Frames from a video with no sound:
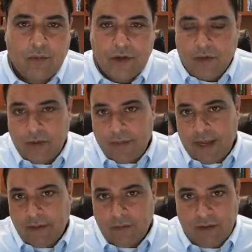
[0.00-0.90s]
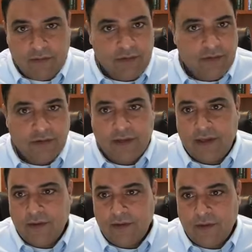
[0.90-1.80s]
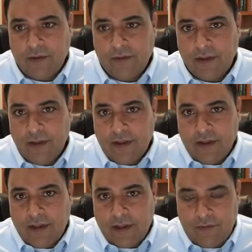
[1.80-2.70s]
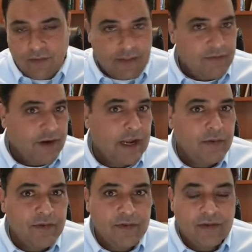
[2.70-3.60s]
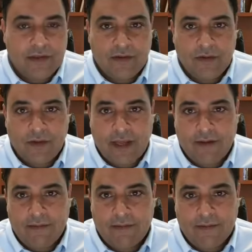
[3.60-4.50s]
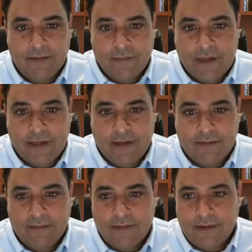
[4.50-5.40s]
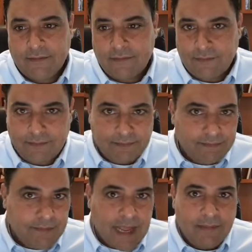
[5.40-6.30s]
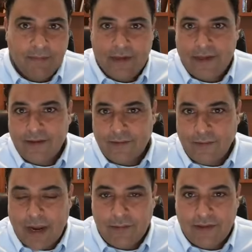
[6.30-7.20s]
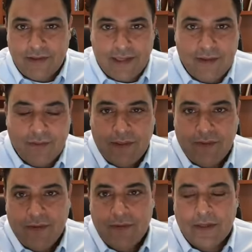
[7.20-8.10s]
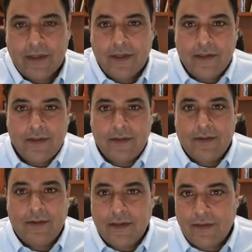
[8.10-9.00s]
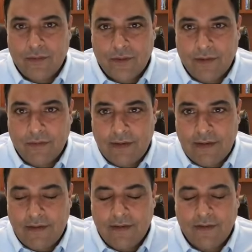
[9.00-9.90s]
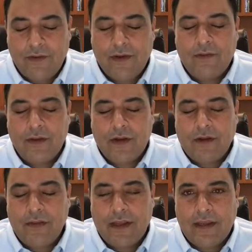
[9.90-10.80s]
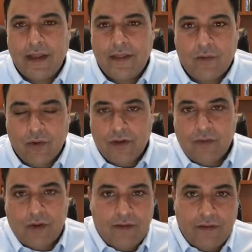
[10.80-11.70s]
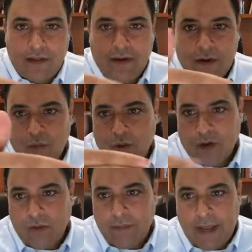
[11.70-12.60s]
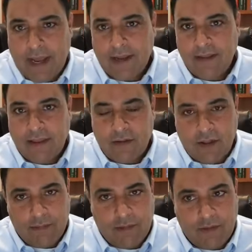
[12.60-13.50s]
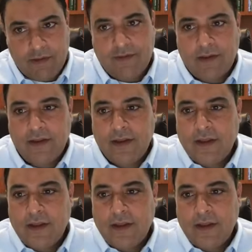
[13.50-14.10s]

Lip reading: work your way backwards every single day. So if you leave your house and you have some kind of pathway or route that you went through to get to your event, if you can recall that and then work your way to there and work your way back, that'll help the right side.